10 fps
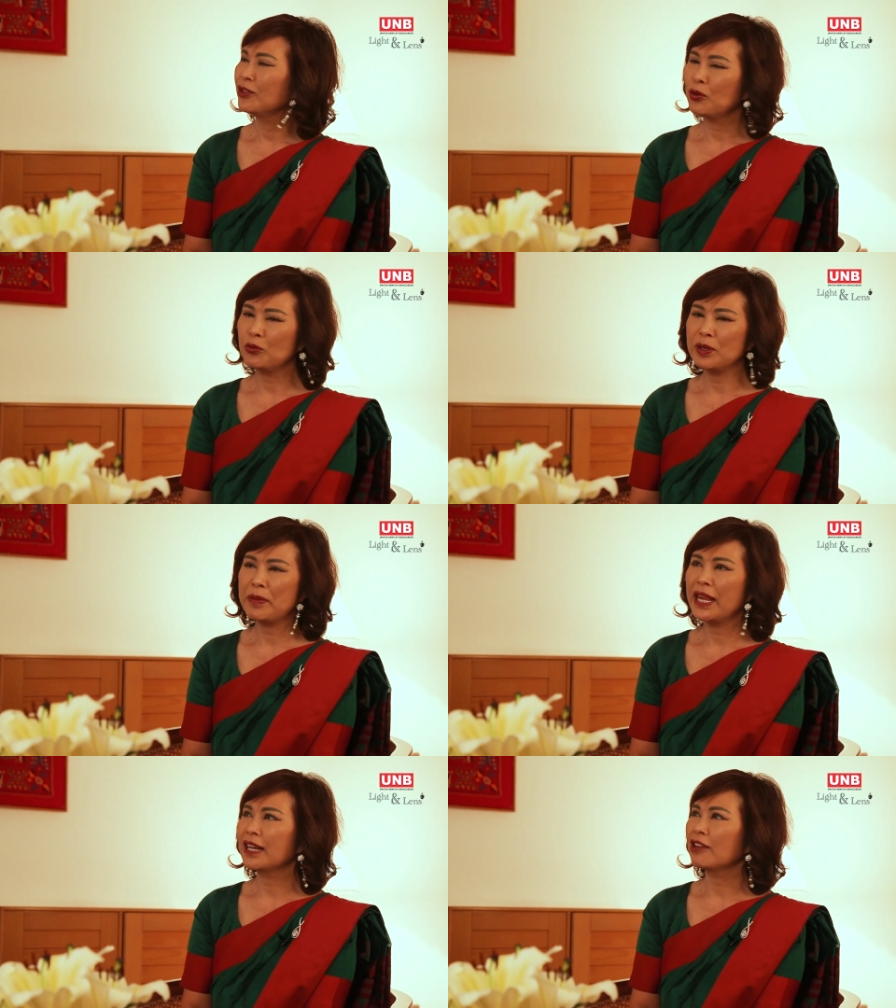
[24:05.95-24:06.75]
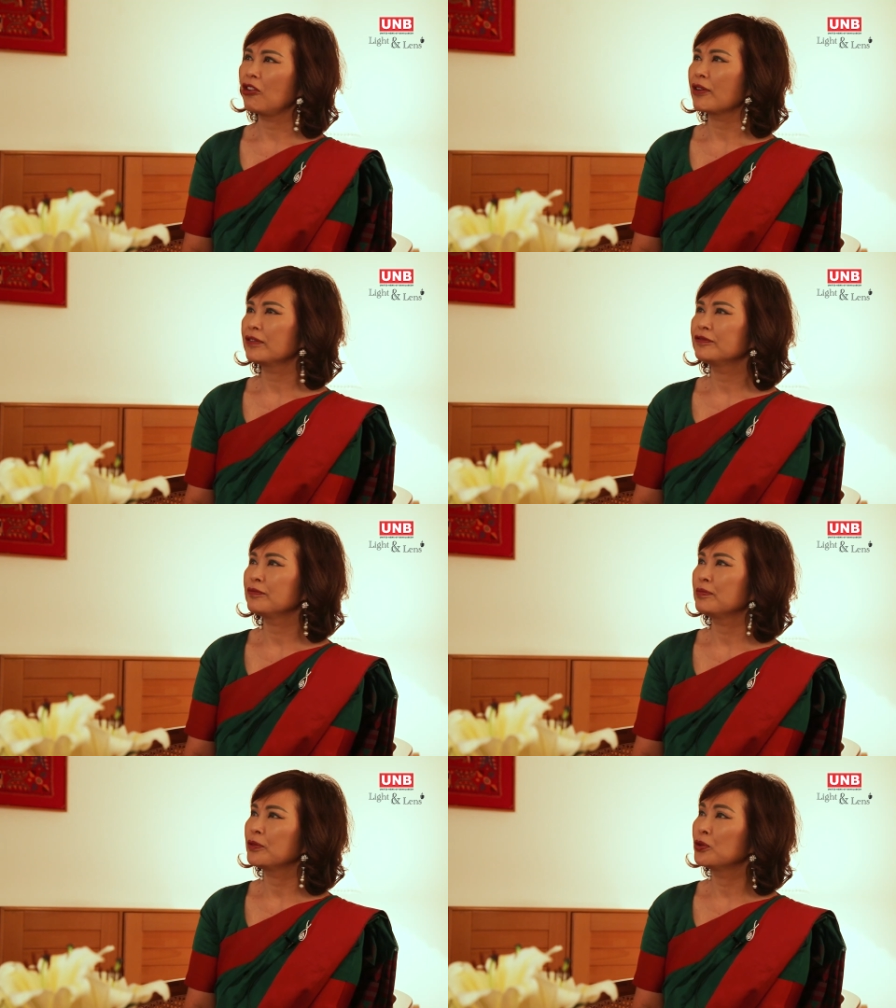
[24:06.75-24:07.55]
We make a lot
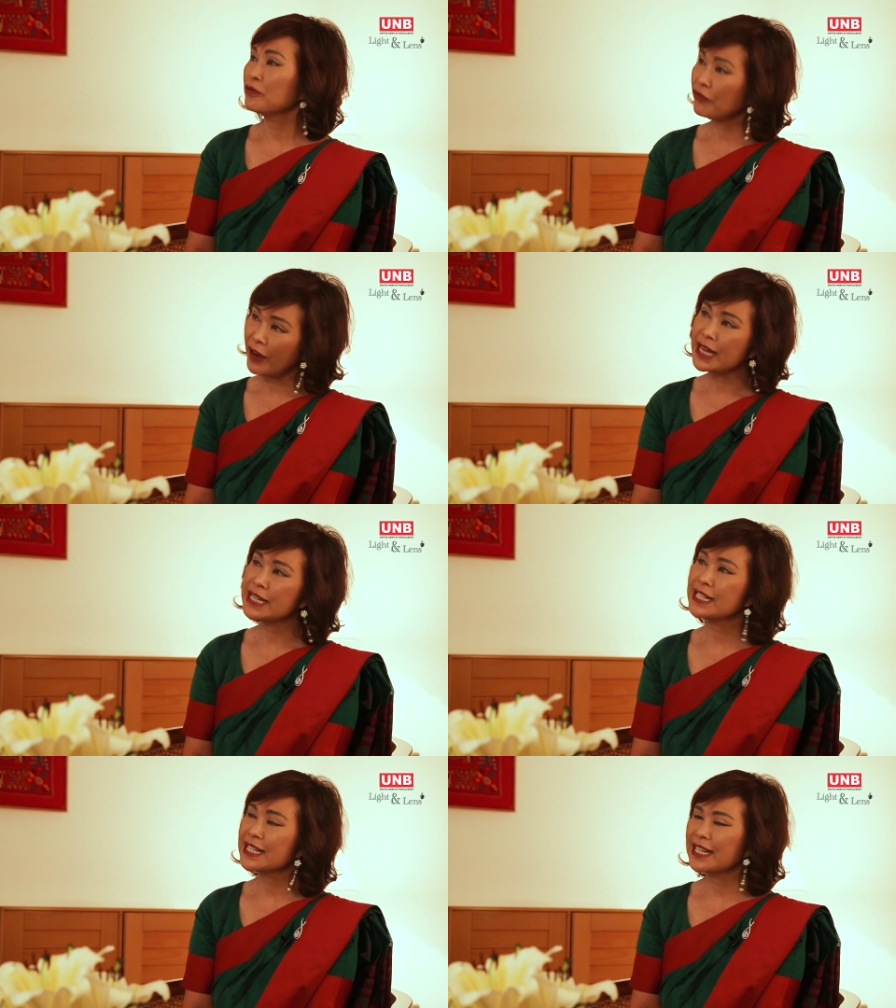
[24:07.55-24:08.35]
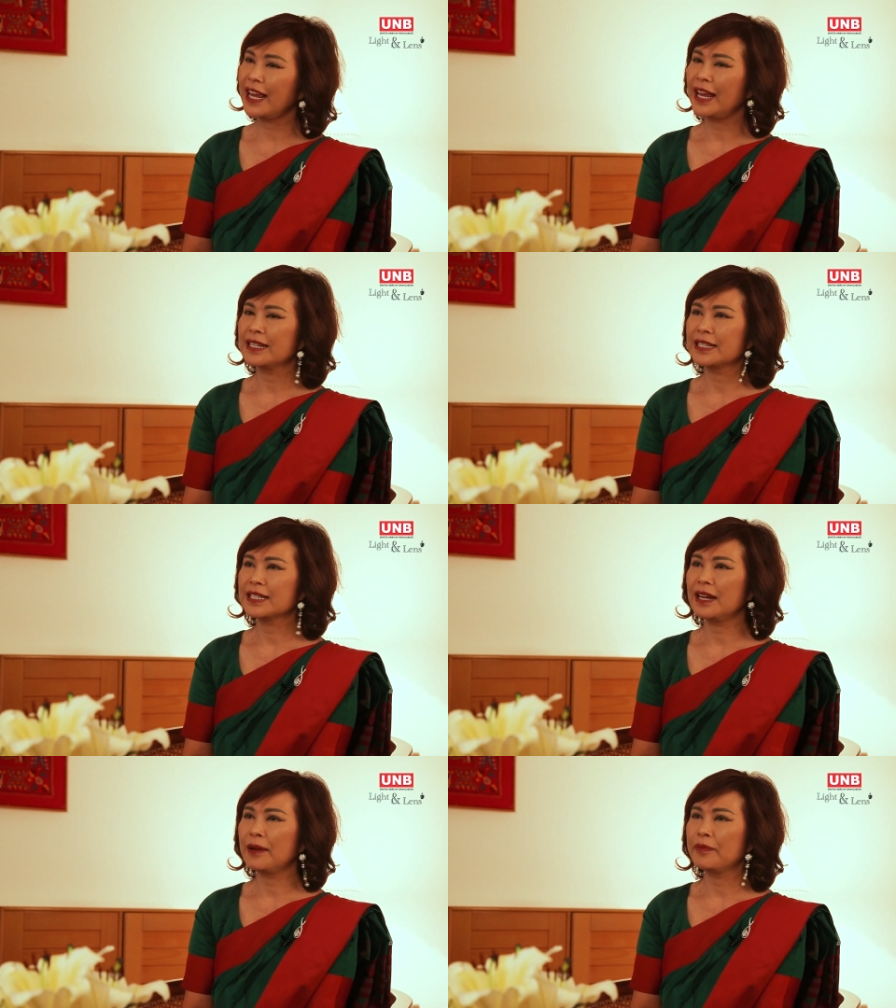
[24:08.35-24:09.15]
of good friends,
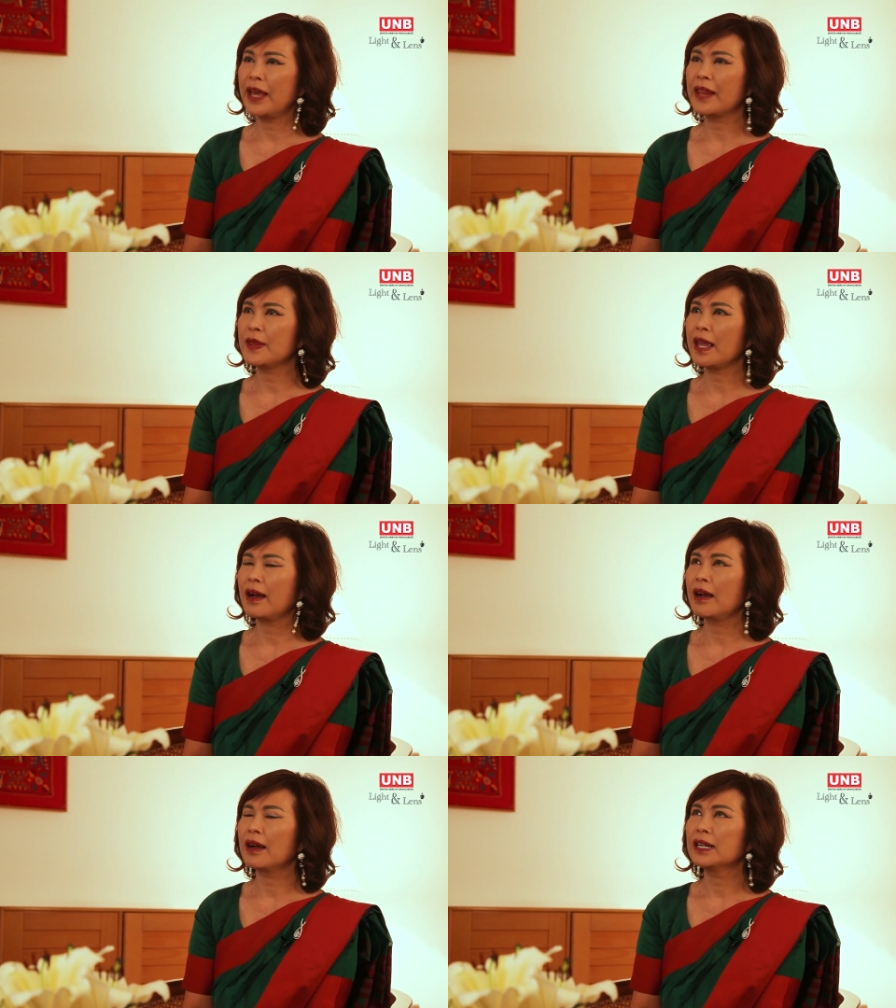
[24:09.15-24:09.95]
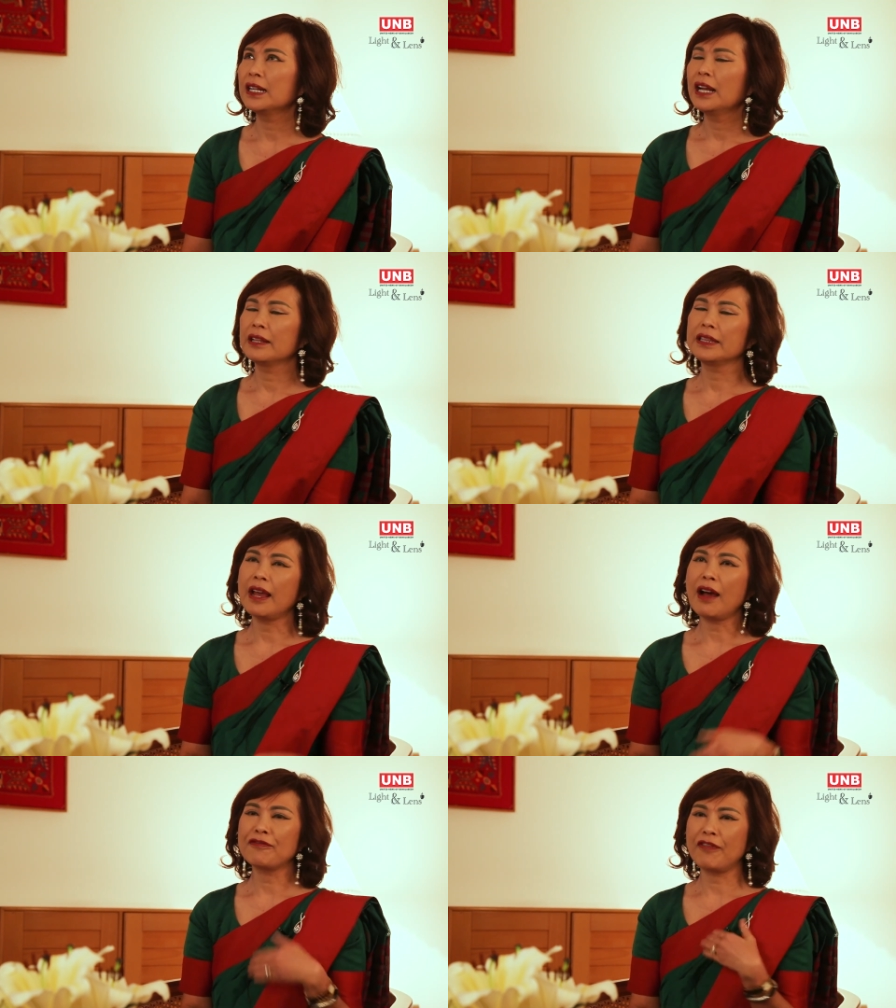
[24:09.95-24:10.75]
and they
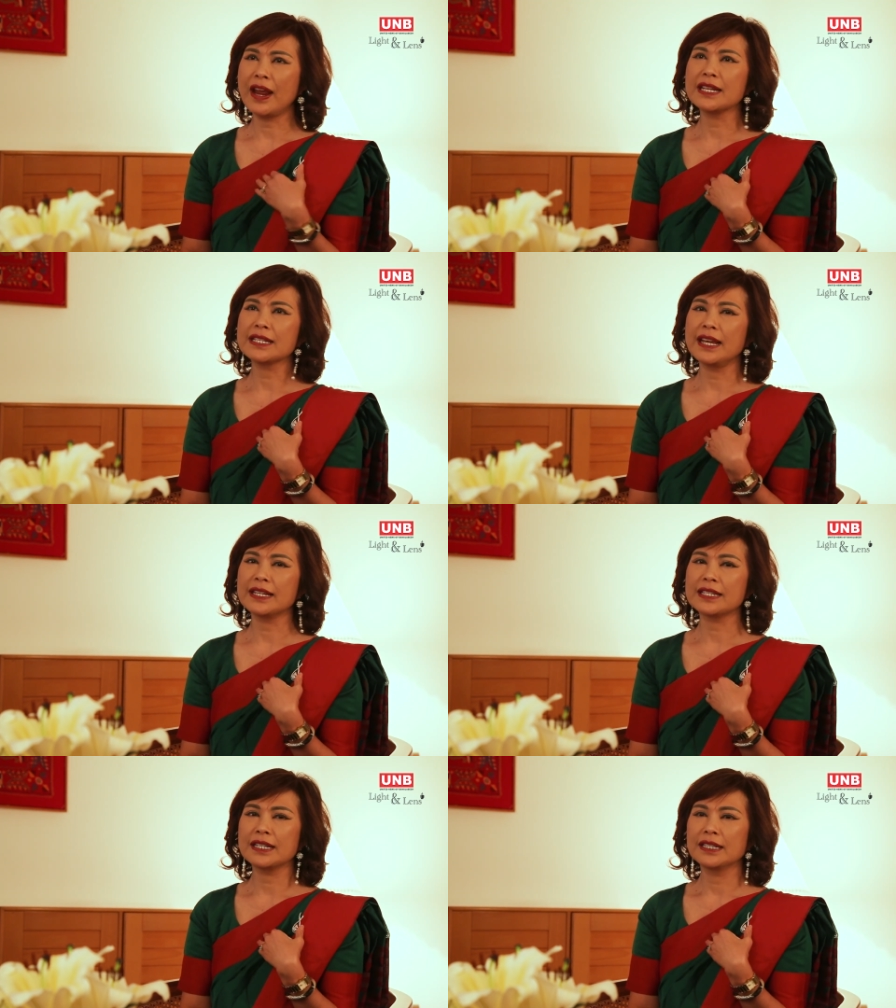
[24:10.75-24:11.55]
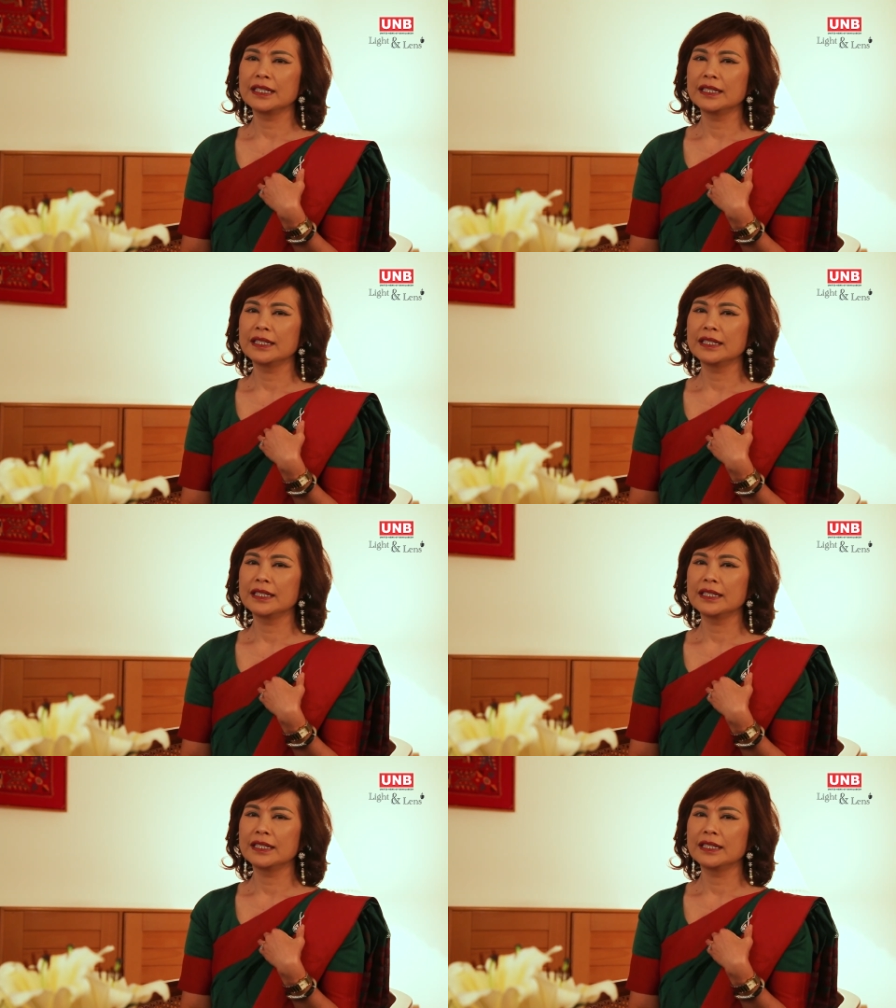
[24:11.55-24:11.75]
are friends that